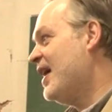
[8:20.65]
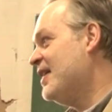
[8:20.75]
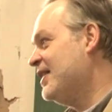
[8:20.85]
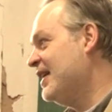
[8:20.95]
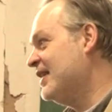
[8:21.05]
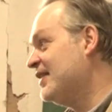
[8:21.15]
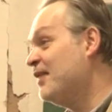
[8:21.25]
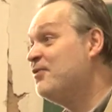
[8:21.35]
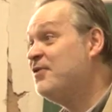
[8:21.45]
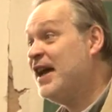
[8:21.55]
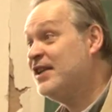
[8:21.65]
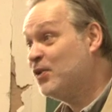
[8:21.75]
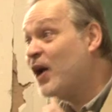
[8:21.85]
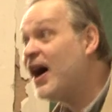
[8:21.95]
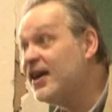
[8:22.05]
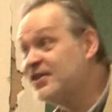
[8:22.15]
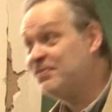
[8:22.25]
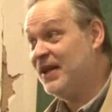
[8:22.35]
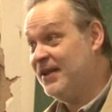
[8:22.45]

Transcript: I think it's unfair to ask